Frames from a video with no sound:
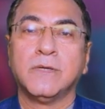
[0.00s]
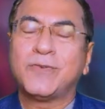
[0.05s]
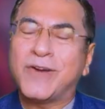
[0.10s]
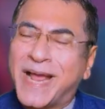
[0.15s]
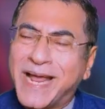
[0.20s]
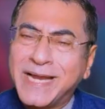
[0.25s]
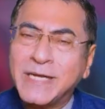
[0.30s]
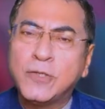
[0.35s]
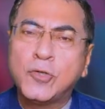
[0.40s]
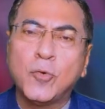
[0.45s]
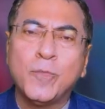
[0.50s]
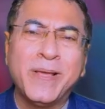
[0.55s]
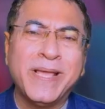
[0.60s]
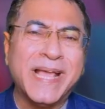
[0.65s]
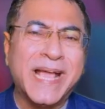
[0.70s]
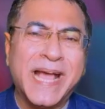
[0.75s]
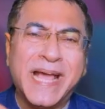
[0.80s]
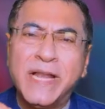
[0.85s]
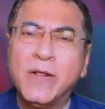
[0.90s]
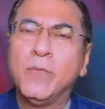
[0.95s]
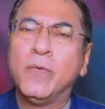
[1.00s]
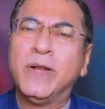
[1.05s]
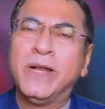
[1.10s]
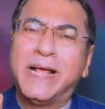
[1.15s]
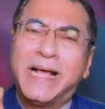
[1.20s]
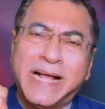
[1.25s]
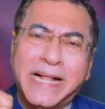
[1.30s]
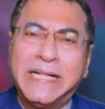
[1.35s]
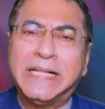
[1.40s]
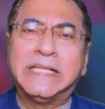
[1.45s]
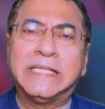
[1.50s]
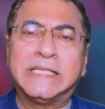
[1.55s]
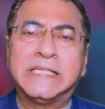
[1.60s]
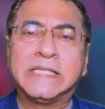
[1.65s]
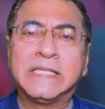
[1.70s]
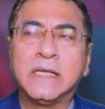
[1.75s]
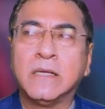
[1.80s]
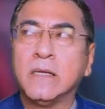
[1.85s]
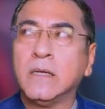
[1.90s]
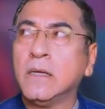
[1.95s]
Trying to be anyone
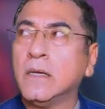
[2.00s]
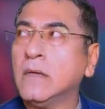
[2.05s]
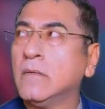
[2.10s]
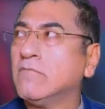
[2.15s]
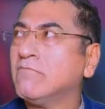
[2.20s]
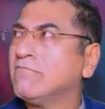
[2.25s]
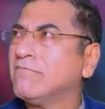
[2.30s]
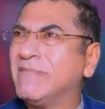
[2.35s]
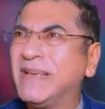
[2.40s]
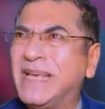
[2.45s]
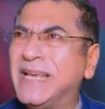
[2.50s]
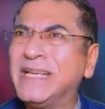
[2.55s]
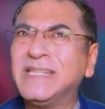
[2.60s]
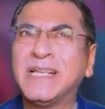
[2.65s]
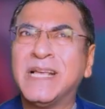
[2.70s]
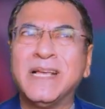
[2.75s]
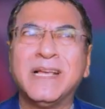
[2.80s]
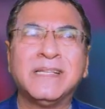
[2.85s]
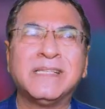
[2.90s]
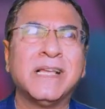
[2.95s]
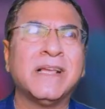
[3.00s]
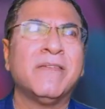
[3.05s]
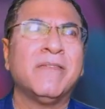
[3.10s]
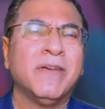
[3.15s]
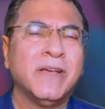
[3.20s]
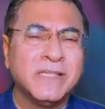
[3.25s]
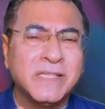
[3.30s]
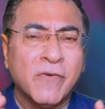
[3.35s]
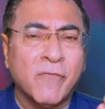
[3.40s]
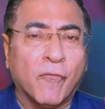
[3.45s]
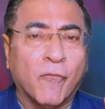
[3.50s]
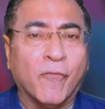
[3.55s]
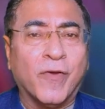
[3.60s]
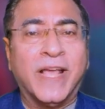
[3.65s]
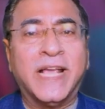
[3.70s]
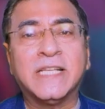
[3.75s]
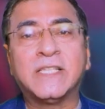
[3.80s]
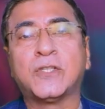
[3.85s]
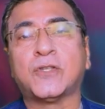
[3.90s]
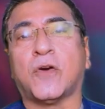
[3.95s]
else is a, is a, is a
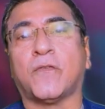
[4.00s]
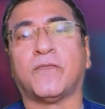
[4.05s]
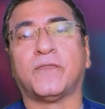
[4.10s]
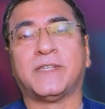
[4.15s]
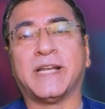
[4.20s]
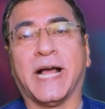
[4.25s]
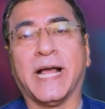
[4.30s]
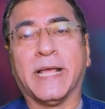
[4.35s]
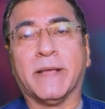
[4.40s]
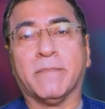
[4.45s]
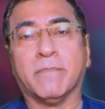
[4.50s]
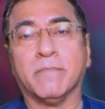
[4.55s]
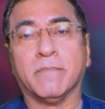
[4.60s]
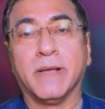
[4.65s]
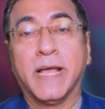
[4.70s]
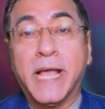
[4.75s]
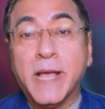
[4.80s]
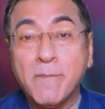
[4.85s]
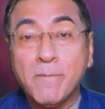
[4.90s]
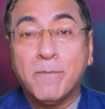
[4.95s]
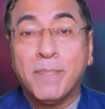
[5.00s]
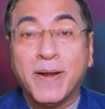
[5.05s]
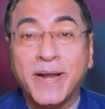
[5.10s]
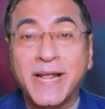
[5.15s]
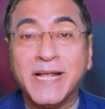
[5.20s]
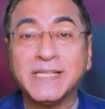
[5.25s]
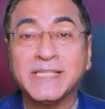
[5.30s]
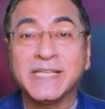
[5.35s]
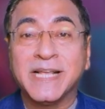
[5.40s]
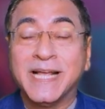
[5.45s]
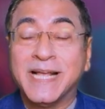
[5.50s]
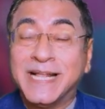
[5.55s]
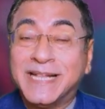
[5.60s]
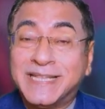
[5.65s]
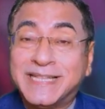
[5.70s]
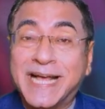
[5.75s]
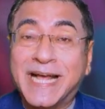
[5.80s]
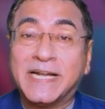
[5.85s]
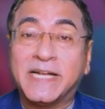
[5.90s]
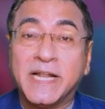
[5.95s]
waste of time. Embrace
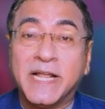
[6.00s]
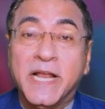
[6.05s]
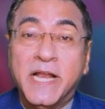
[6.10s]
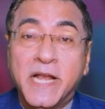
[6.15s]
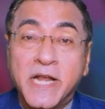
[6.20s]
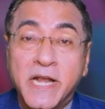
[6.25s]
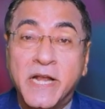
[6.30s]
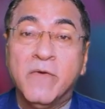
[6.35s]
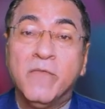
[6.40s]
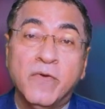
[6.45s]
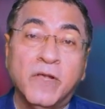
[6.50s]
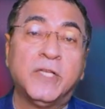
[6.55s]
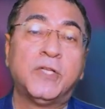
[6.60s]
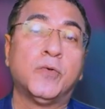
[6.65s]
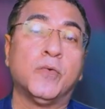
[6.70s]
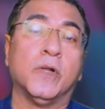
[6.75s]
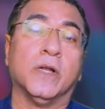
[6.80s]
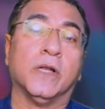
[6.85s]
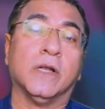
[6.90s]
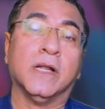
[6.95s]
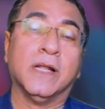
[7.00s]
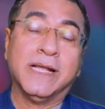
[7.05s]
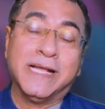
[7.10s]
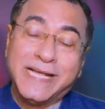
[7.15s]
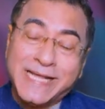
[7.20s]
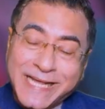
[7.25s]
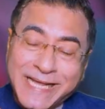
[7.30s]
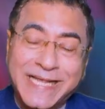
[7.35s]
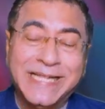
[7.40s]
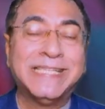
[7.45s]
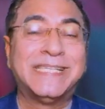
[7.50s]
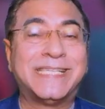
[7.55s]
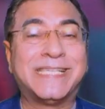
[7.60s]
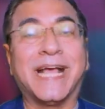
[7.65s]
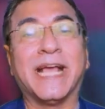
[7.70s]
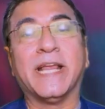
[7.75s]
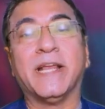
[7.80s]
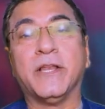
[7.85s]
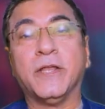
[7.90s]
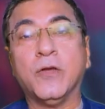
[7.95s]
that individual
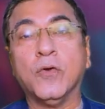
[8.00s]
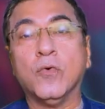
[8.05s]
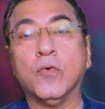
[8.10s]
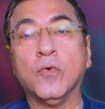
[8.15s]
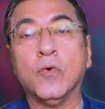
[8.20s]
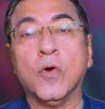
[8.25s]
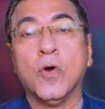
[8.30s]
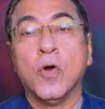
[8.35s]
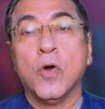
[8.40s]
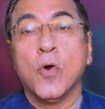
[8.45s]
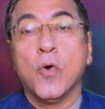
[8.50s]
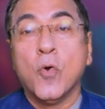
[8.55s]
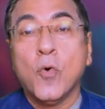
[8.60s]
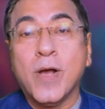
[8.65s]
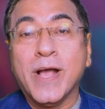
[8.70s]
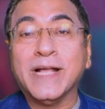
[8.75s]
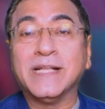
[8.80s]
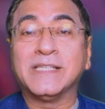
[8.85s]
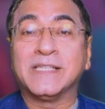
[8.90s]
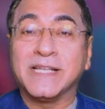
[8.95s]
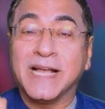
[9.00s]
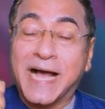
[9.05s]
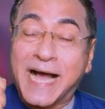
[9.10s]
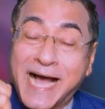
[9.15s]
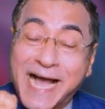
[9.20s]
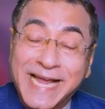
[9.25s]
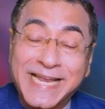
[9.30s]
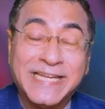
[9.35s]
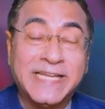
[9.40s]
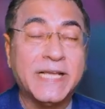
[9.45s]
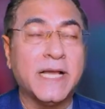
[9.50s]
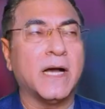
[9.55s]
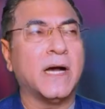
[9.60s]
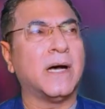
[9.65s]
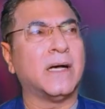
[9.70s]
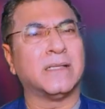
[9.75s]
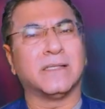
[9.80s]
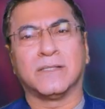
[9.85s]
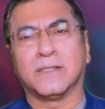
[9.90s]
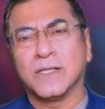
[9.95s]
inside you who has
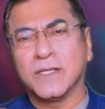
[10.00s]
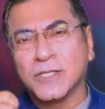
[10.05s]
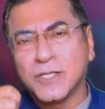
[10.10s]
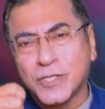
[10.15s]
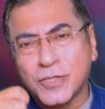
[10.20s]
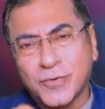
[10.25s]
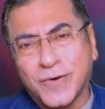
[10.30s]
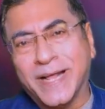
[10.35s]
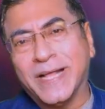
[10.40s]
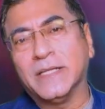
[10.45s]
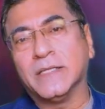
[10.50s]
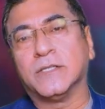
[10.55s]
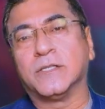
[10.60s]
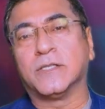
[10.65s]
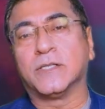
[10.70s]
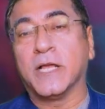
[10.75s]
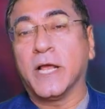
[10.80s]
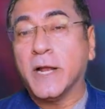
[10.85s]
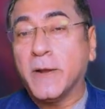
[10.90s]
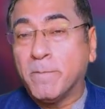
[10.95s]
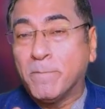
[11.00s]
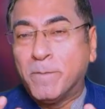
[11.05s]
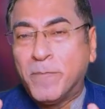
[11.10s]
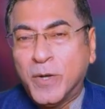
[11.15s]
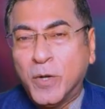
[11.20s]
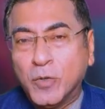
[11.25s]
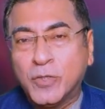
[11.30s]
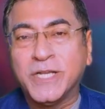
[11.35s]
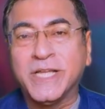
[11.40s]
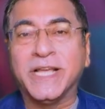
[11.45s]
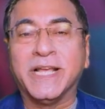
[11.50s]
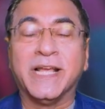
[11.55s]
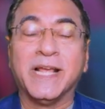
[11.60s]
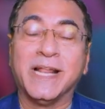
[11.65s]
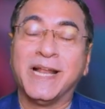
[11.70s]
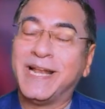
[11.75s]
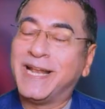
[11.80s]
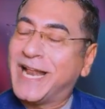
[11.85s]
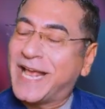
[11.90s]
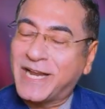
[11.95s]
ideas, strengths, and beauty
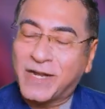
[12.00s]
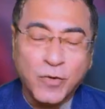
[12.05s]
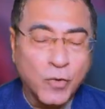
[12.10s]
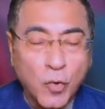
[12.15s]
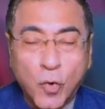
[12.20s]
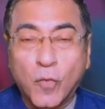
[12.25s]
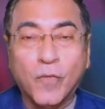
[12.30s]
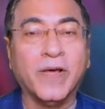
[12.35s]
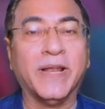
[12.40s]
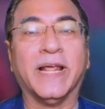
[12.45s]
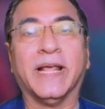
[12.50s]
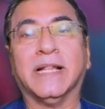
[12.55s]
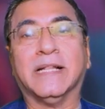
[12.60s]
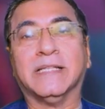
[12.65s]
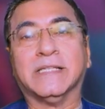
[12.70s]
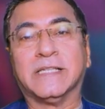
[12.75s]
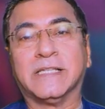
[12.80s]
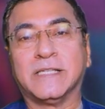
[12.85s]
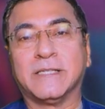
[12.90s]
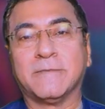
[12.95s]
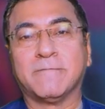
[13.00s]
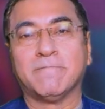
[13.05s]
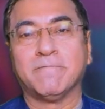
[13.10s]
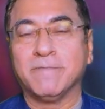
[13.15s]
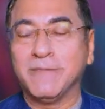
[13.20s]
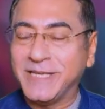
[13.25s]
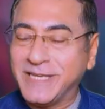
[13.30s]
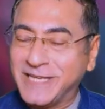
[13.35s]
like no one else.